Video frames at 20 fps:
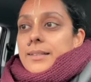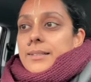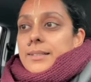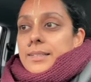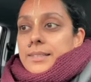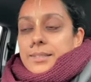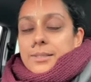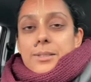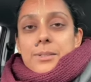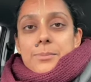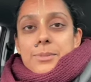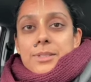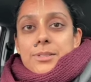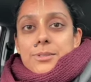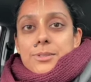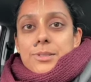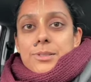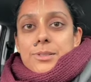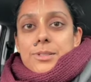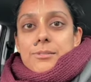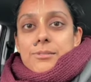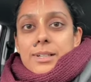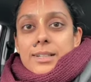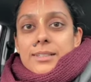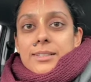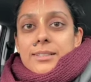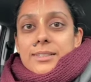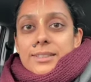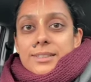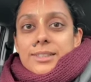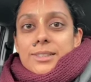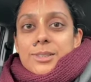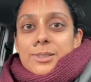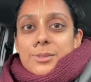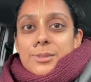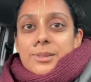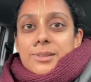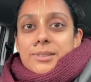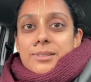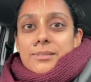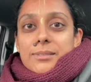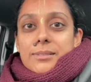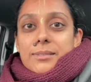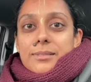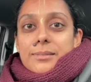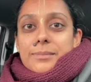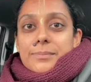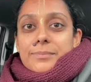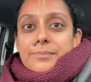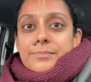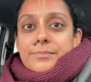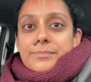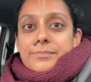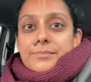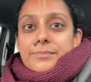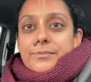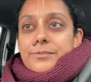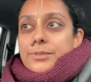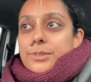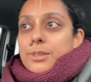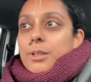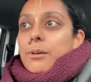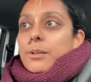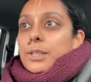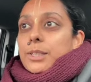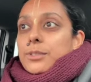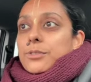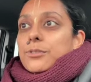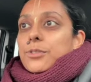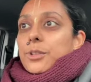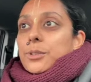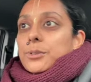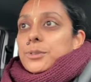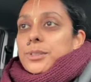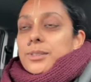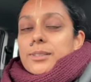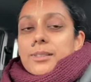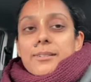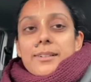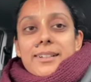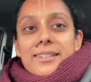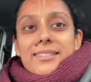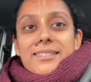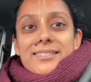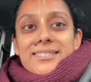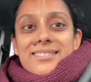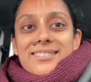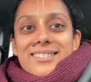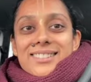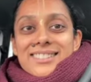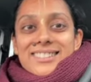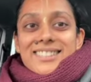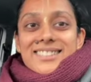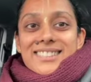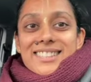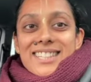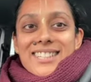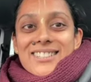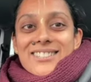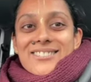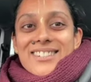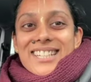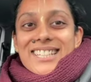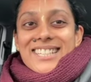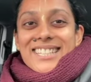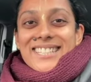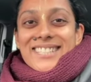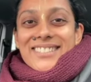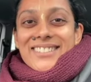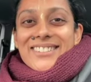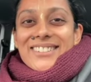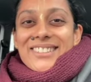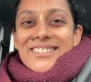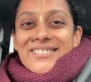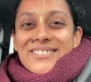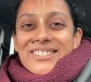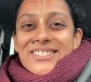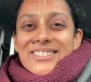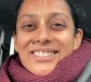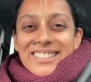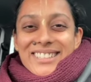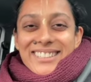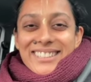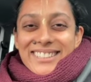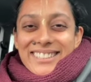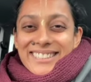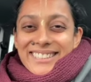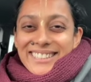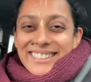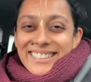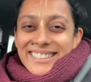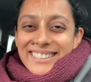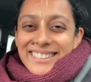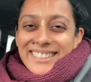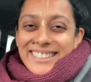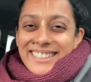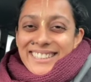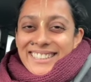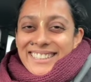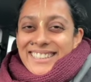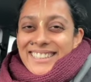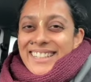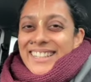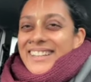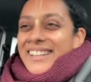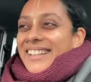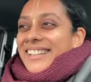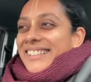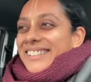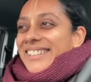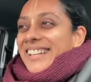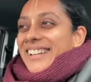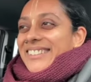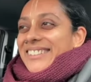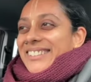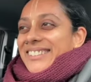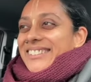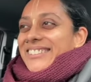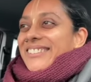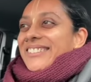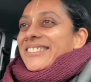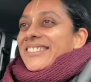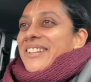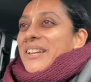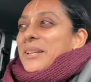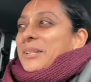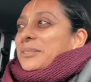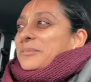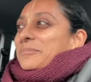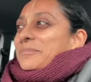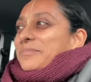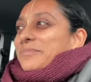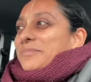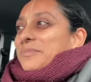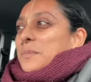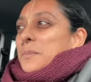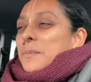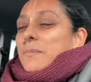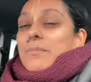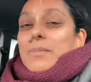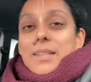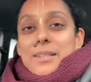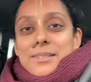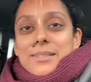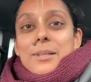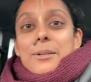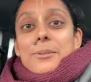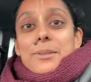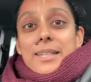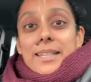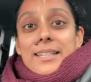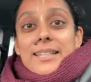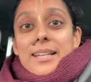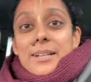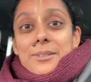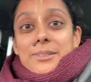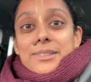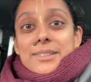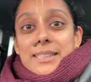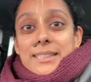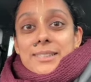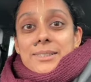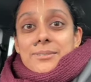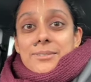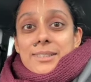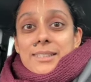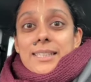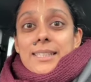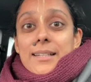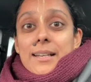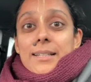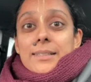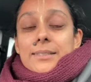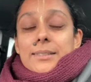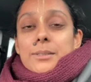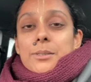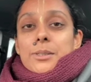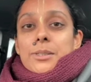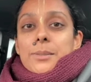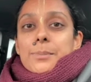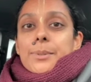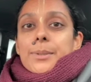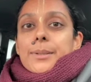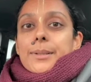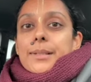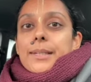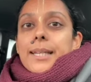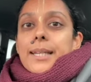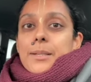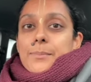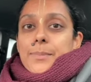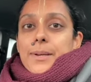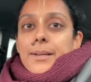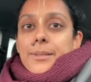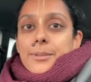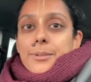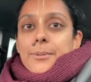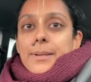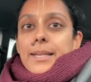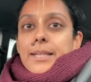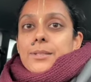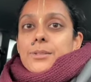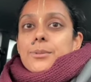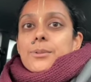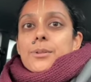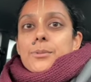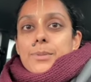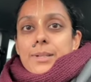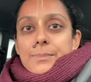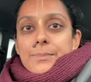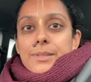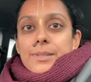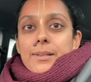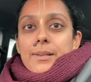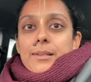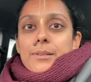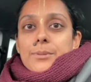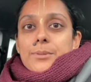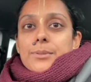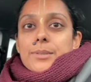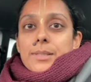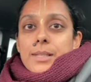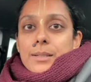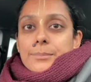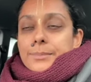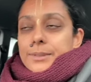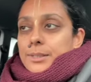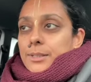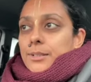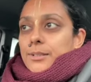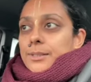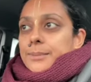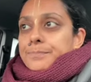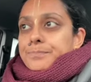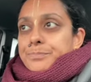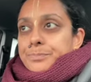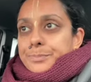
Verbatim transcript: it's going to be sushi, right? And then it shows solid food. Solid food. All right, that's it. Corrected. Solid food. Oh. no, true. So there you go. So that's really nice. I'm going to put a link, by the way, to a website called Samskara